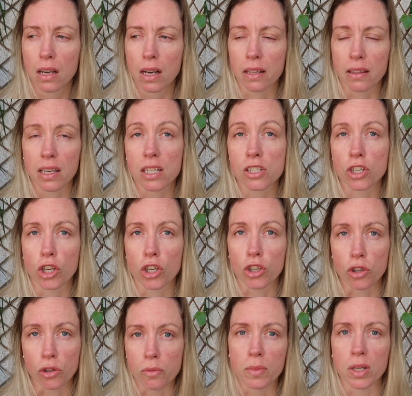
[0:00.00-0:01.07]
I think it's a
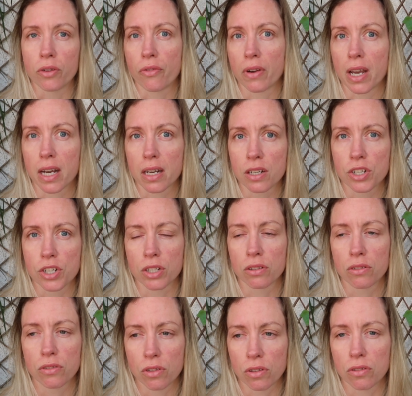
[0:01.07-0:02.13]
human
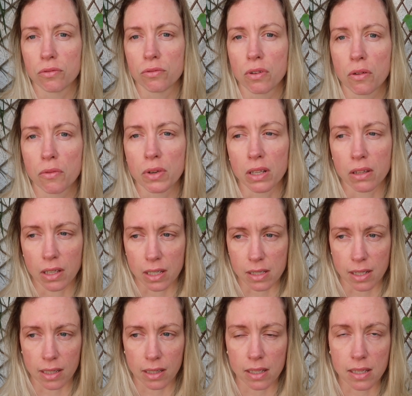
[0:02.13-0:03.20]
reaction to when
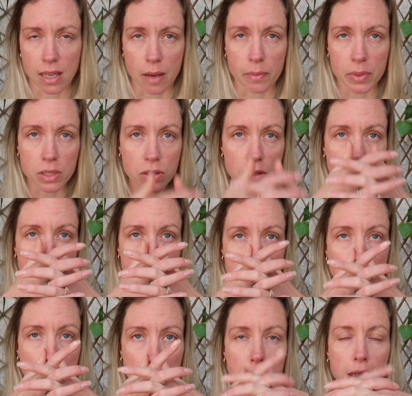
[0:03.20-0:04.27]
things like this happens to us.
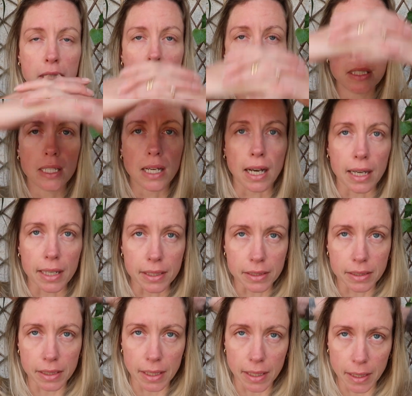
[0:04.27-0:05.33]

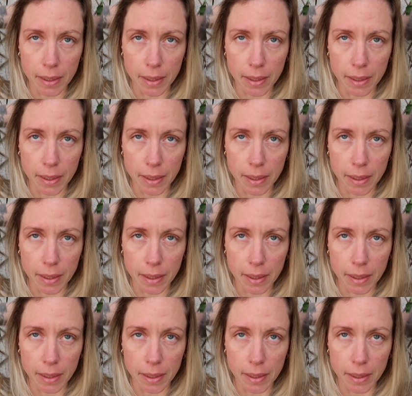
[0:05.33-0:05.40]
And